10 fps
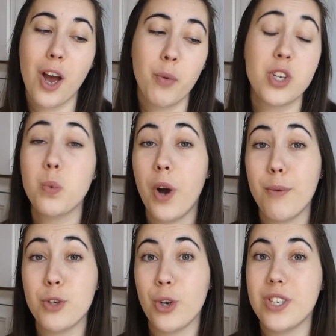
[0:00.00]
which is why I'm
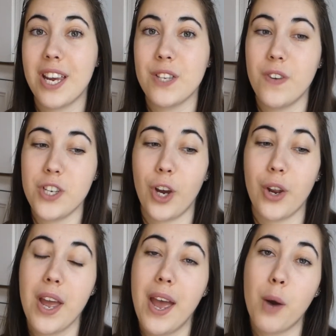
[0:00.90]
doing today's video.
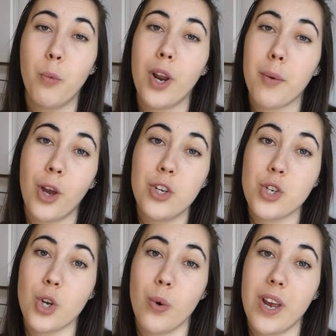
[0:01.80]
And what I'm going to
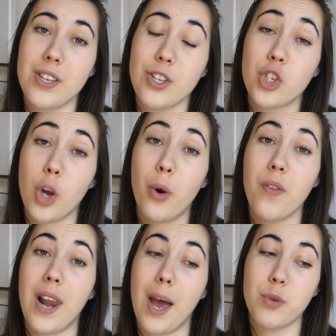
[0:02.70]
do is show it on the
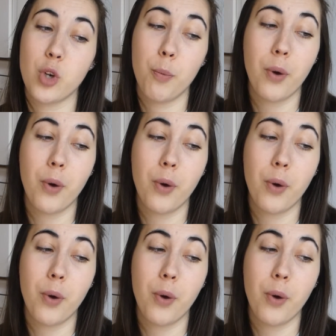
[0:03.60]
laptop.